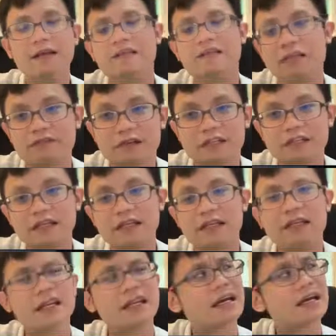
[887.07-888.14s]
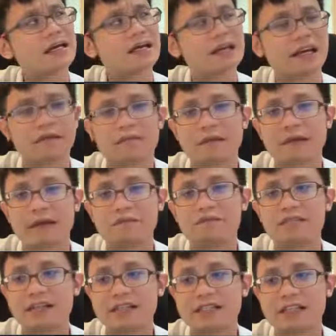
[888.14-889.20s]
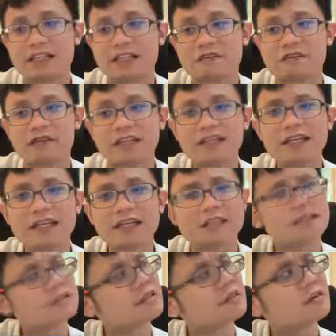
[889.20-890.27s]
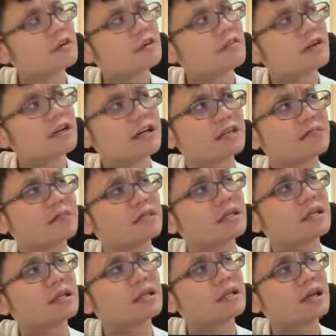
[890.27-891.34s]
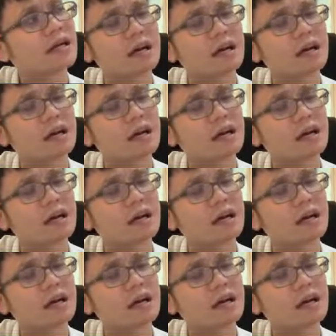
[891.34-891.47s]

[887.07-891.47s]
So eventually they are become very successful. I think it's what company?